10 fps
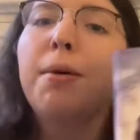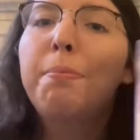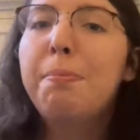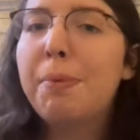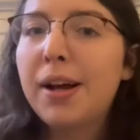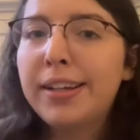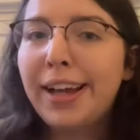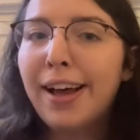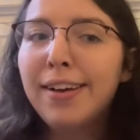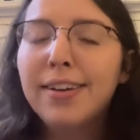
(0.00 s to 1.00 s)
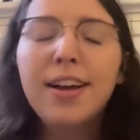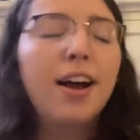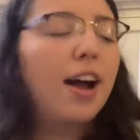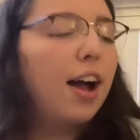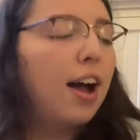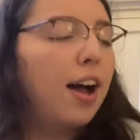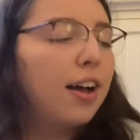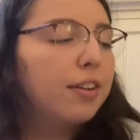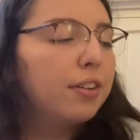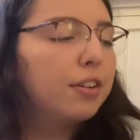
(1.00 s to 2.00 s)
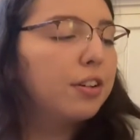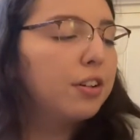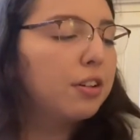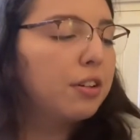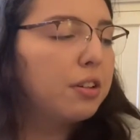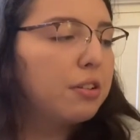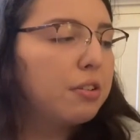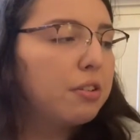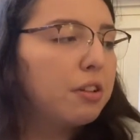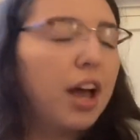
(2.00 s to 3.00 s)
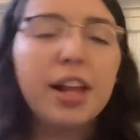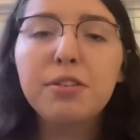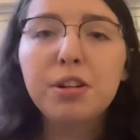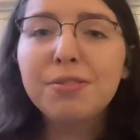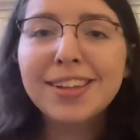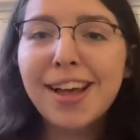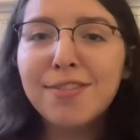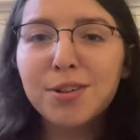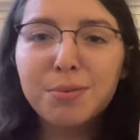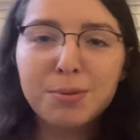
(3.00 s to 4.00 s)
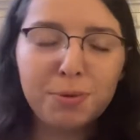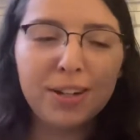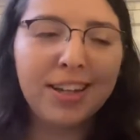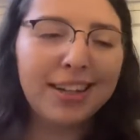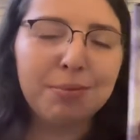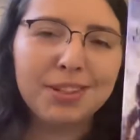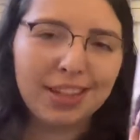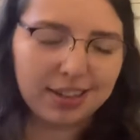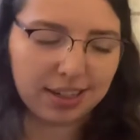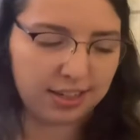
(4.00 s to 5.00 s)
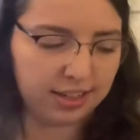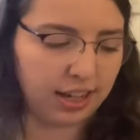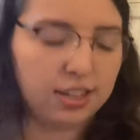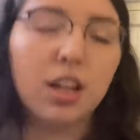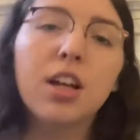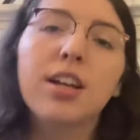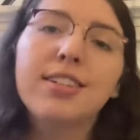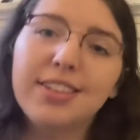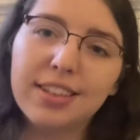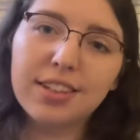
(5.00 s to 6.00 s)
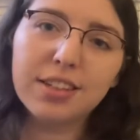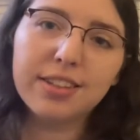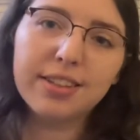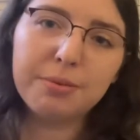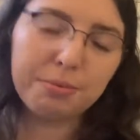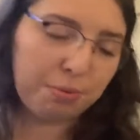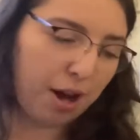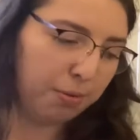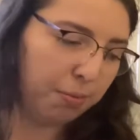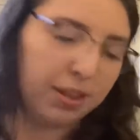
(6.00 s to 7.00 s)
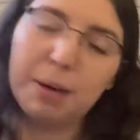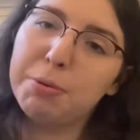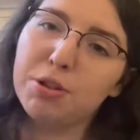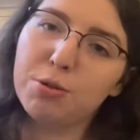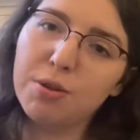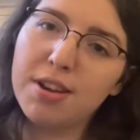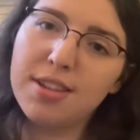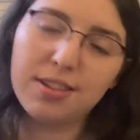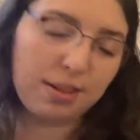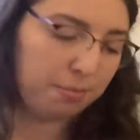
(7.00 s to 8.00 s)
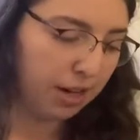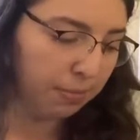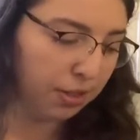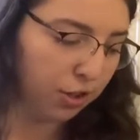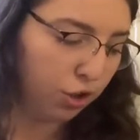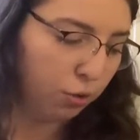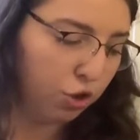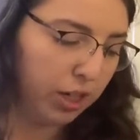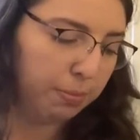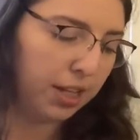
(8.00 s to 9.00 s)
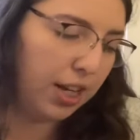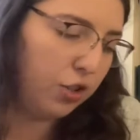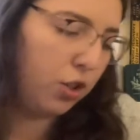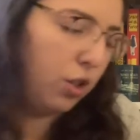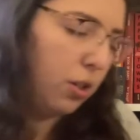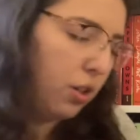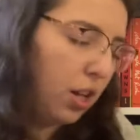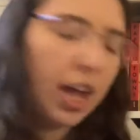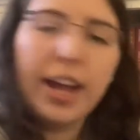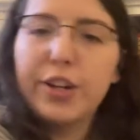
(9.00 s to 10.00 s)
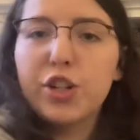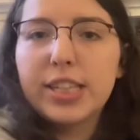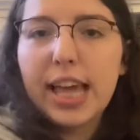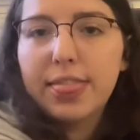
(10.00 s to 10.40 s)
But yeah, I don't know, the cover was pretty and it was like 60 cents. See, this is the problem with that bookstore, is sometimes they're so cheap that I just get